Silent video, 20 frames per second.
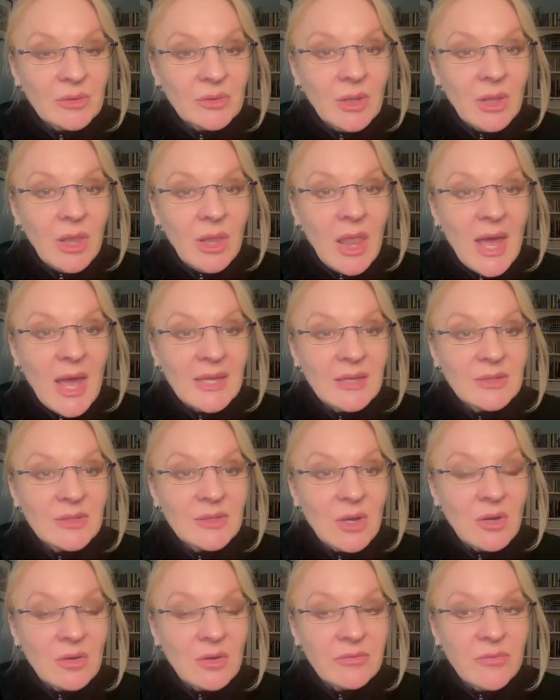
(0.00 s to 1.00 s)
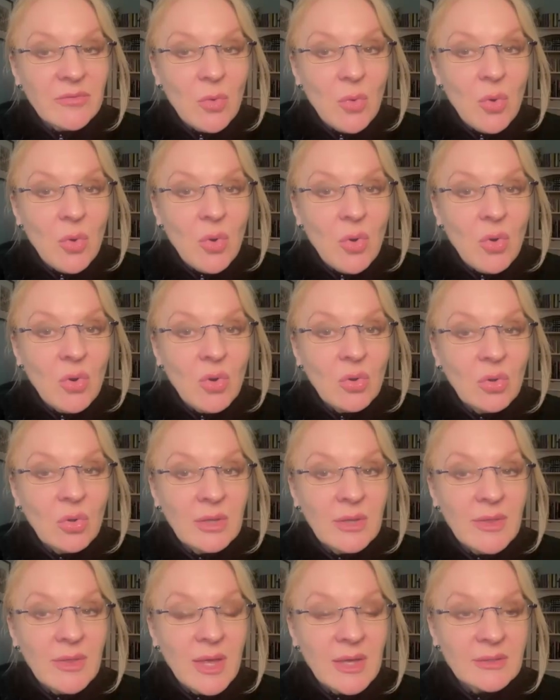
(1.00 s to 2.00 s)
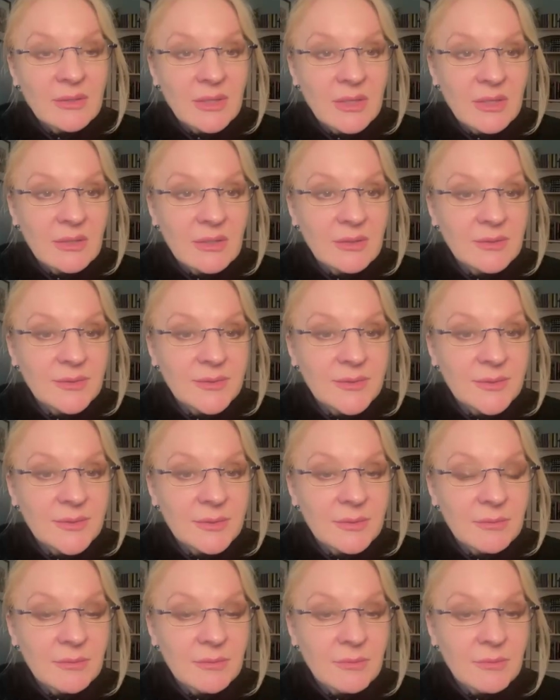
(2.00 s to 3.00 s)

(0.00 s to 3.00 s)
the light of all that is.